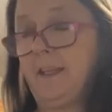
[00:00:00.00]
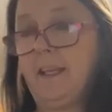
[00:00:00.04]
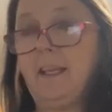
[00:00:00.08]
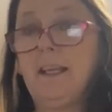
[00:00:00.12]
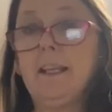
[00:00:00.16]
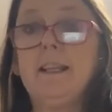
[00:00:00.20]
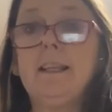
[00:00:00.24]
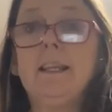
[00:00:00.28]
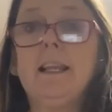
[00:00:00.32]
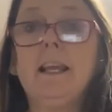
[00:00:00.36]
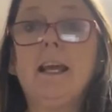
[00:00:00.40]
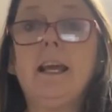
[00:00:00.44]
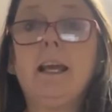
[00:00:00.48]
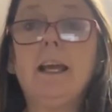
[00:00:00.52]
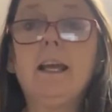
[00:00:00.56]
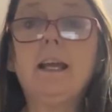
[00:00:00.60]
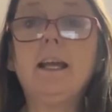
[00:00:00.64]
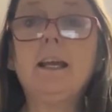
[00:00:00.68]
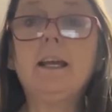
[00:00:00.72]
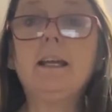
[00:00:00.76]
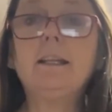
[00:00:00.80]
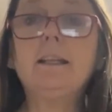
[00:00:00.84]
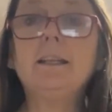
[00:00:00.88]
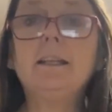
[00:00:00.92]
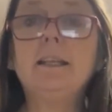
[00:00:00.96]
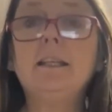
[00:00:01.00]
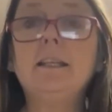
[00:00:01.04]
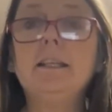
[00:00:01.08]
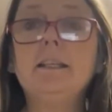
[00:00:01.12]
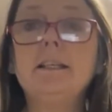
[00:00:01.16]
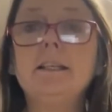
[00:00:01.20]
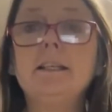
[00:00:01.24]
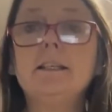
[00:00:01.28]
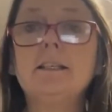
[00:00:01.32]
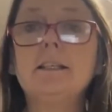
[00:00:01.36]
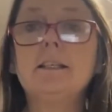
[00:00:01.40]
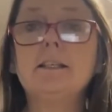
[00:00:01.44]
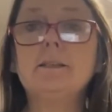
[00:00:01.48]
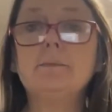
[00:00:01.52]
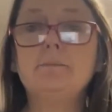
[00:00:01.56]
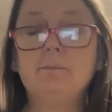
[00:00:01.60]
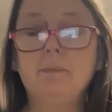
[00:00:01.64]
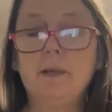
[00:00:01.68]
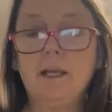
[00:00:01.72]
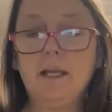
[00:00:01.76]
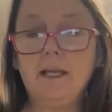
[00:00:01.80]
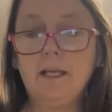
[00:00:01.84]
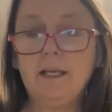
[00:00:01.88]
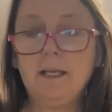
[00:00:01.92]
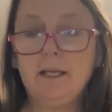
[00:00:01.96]
And then he needs his
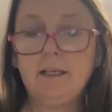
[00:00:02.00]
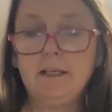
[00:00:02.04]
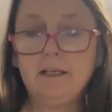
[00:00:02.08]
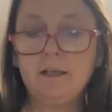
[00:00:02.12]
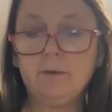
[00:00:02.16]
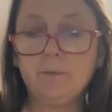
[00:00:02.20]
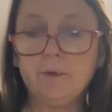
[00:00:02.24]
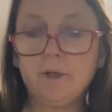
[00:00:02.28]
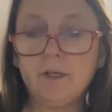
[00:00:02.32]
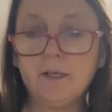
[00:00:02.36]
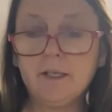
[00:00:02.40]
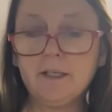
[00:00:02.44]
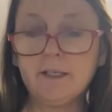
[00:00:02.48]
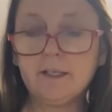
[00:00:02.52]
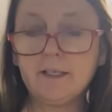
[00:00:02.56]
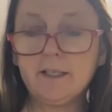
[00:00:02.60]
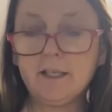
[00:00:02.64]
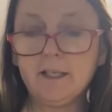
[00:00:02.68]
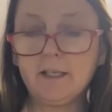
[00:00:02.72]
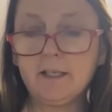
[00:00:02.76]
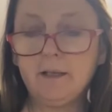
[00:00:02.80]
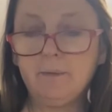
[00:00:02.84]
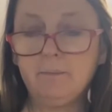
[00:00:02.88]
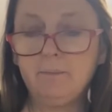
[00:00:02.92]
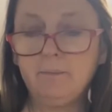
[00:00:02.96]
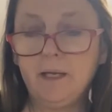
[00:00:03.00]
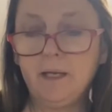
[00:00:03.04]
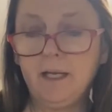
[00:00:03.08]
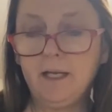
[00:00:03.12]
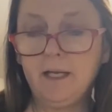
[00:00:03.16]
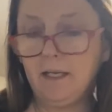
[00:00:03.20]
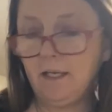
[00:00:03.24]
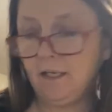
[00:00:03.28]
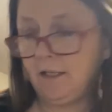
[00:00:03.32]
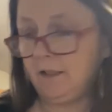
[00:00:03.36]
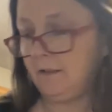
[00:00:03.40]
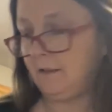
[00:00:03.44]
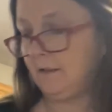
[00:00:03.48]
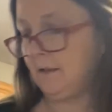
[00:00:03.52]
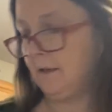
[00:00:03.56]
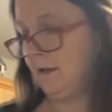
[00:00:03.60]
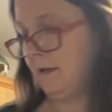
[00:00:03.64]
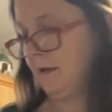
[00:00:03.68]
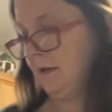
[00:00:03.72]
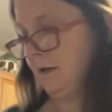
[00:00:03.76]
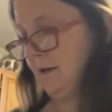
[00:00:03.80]
mane, and we're gonna stick the mane